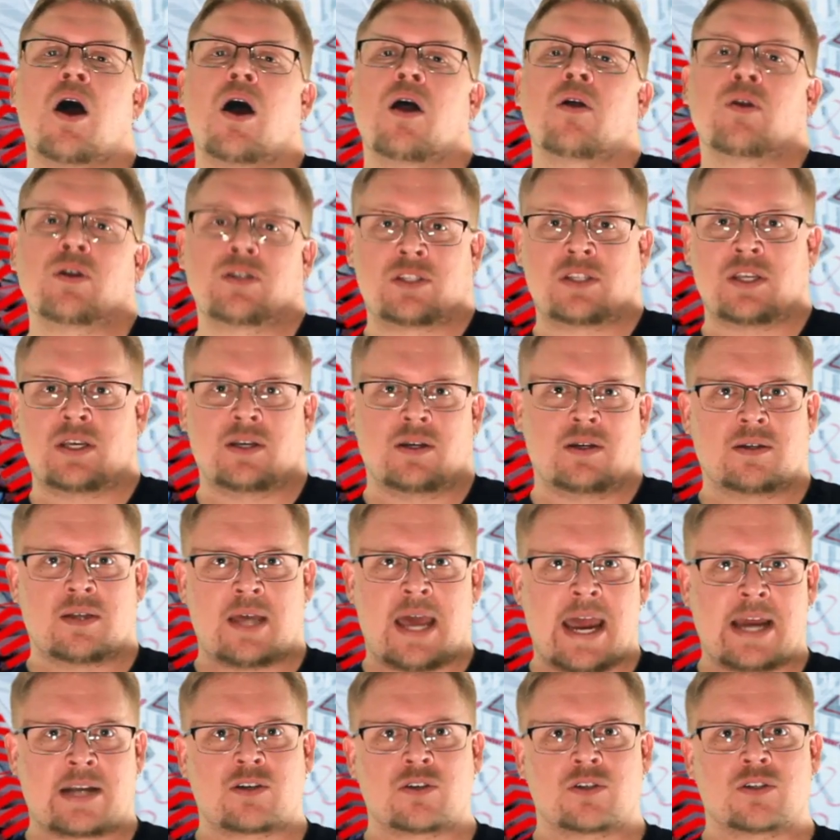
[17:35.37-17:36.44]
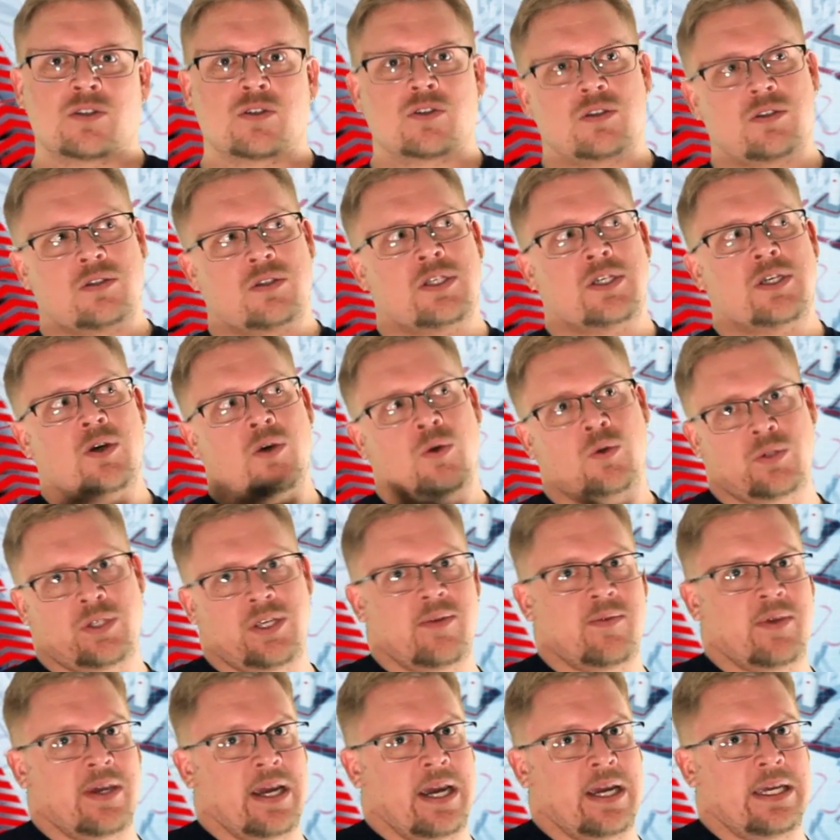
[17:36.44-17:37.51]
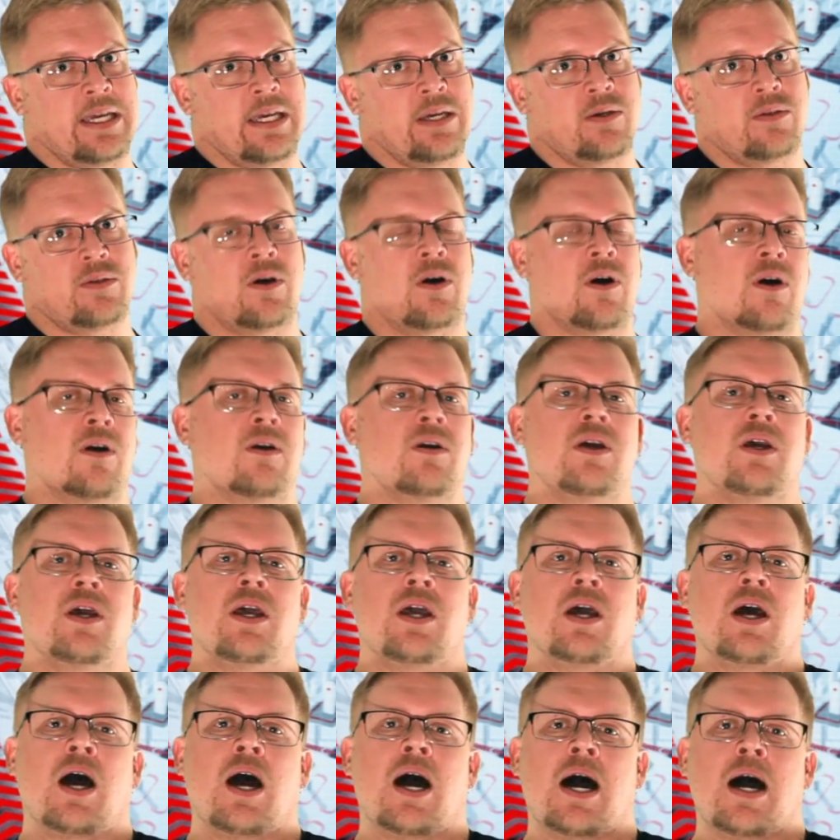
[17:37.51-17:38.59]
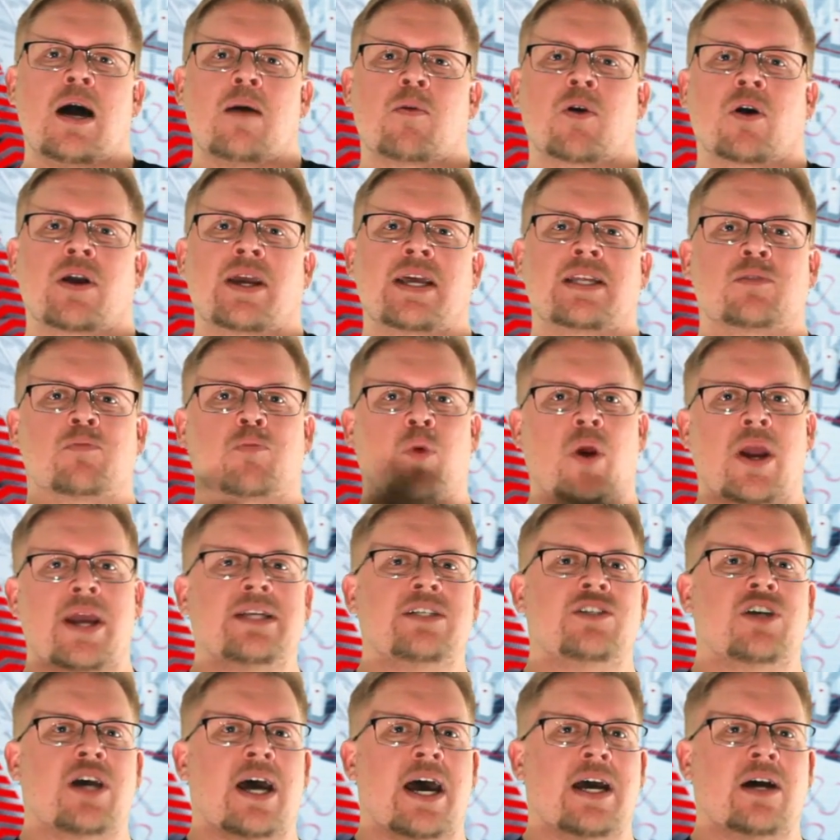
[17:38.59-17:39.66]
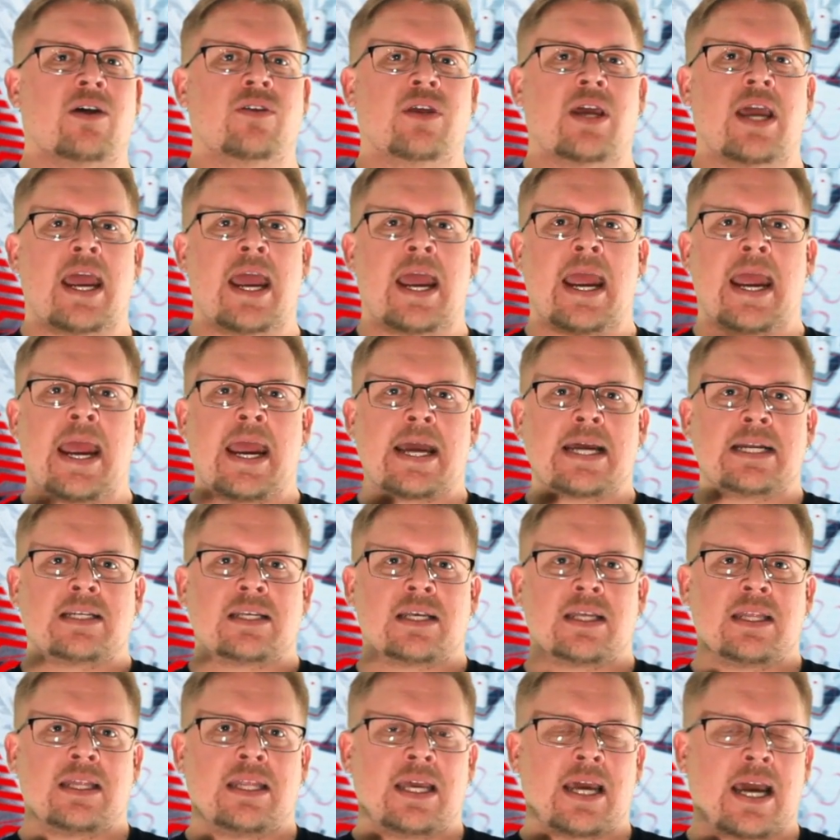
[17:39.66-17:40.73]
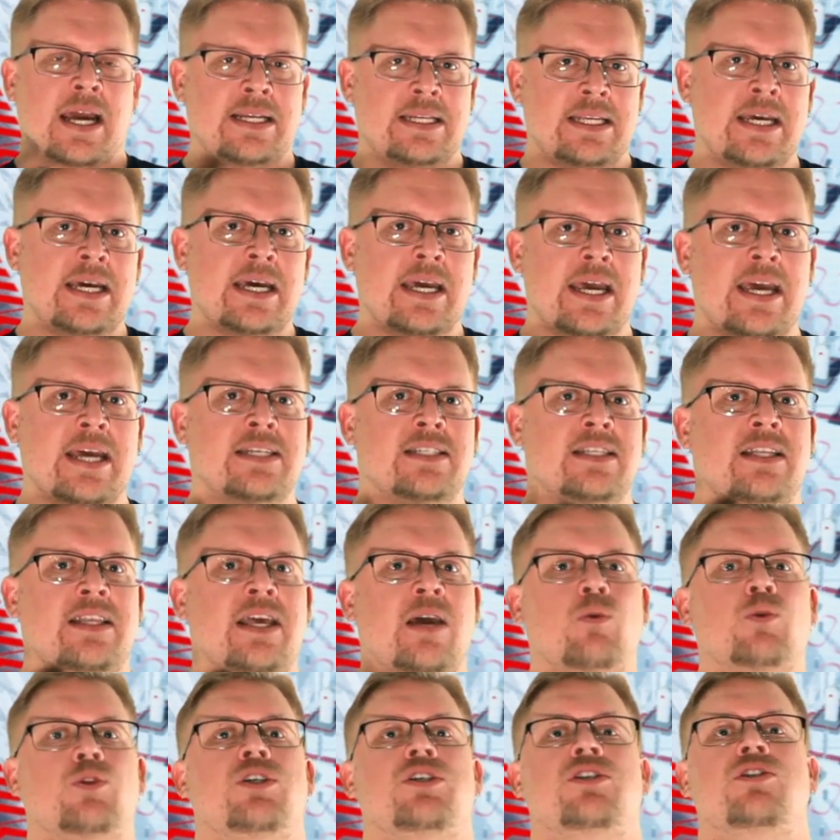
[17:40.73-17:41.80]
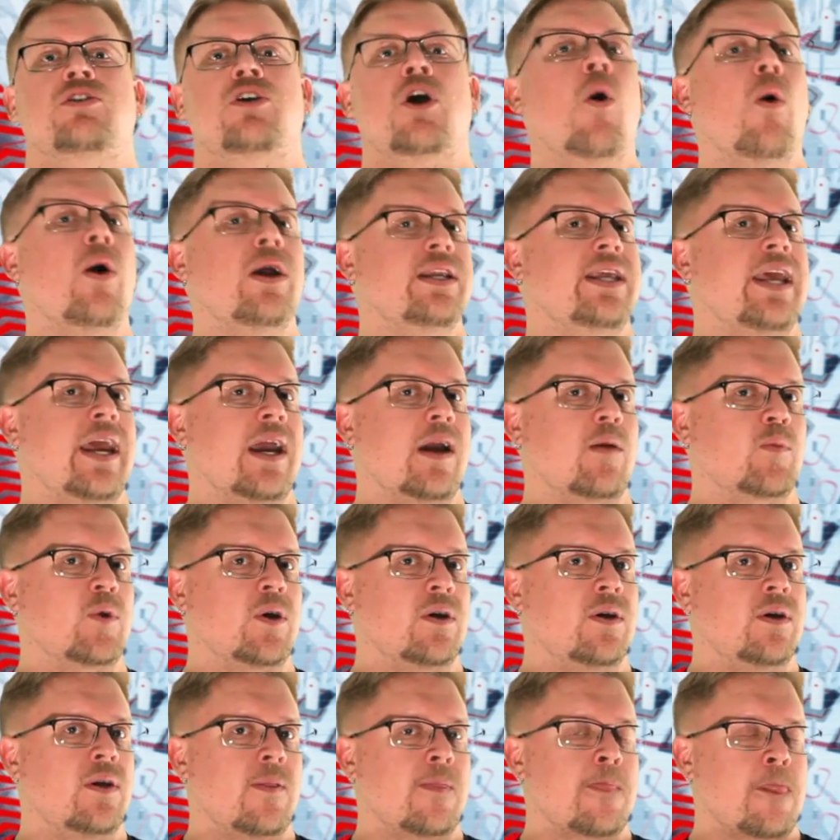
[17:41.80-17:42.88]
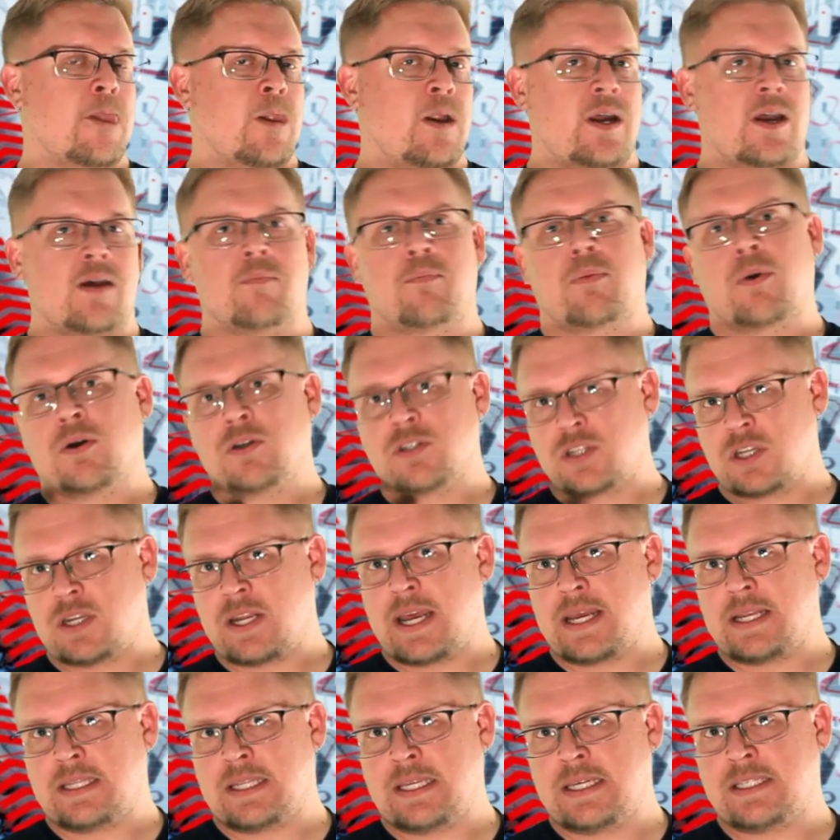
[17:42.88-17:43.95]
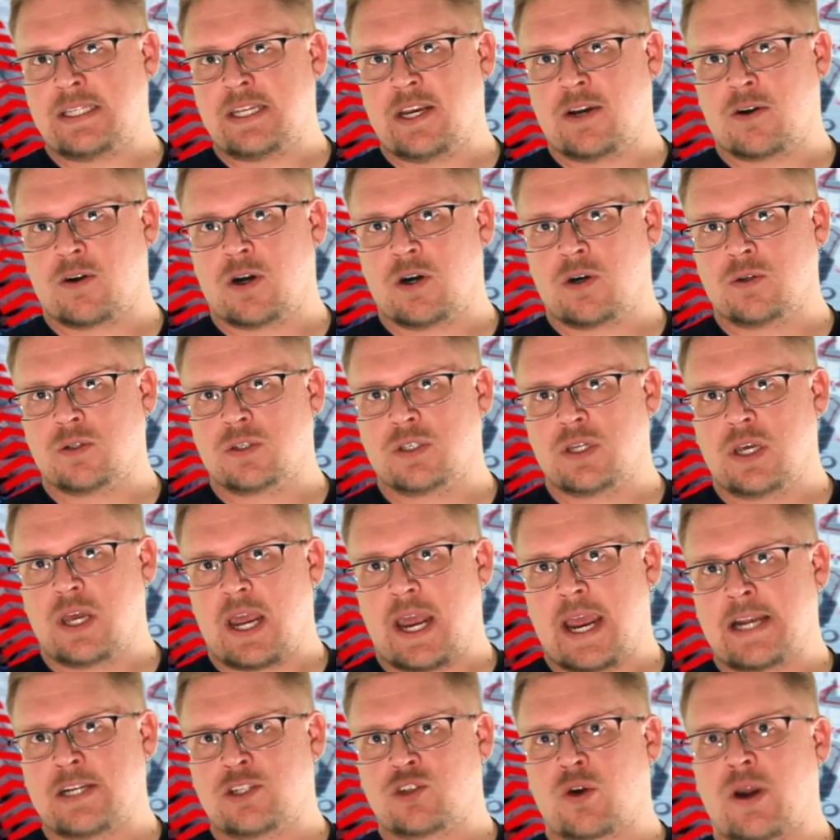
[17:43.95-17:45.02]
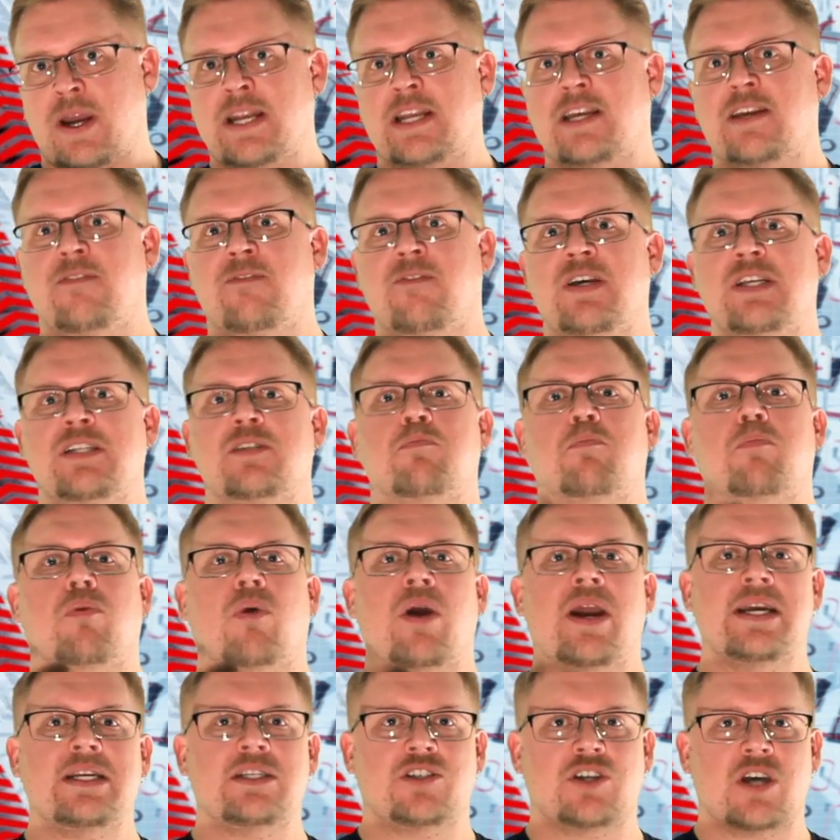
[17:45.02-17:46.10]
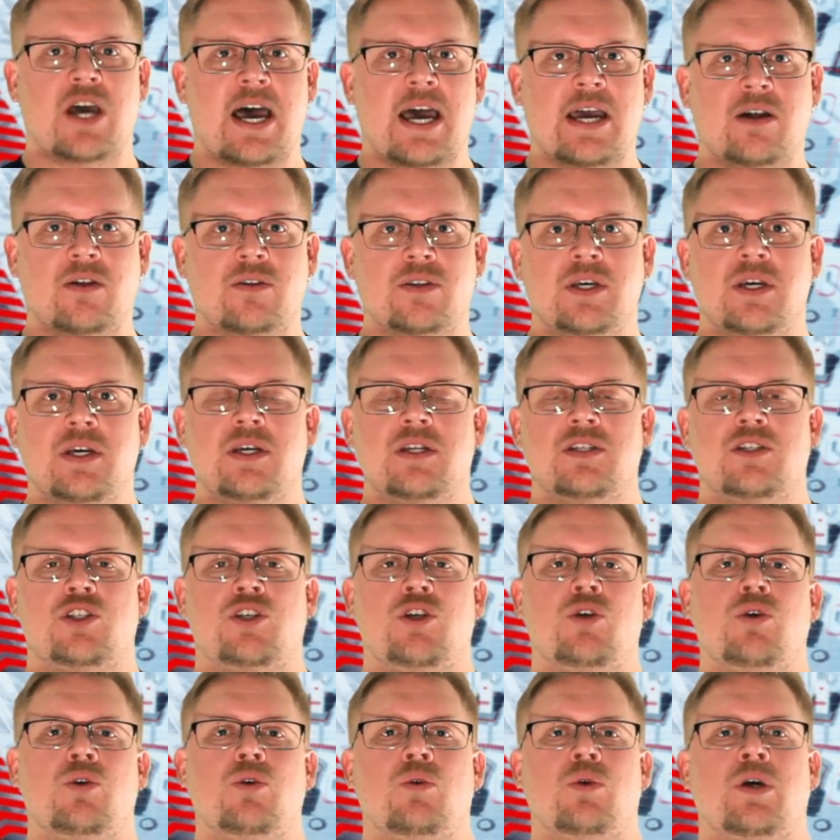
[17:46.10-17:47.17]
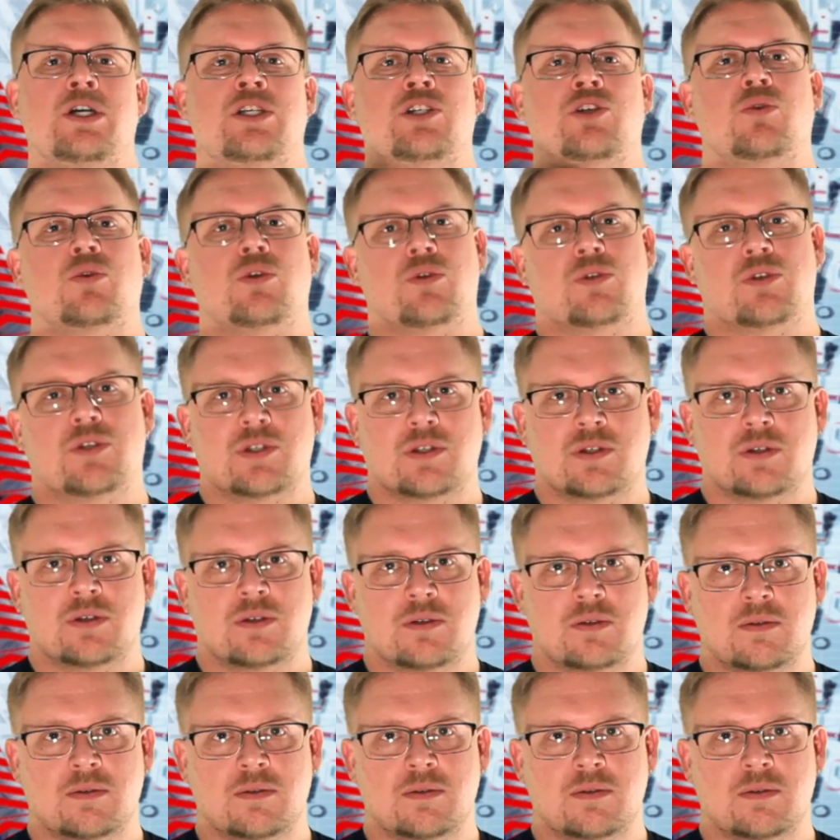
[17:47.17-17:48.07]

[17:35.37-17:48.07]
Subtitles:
as the actors, the old team that got killed are against Brainchild. And the idea is that they will just go on camera, impersonate these heroes, and try and convince Brainchild to a truce.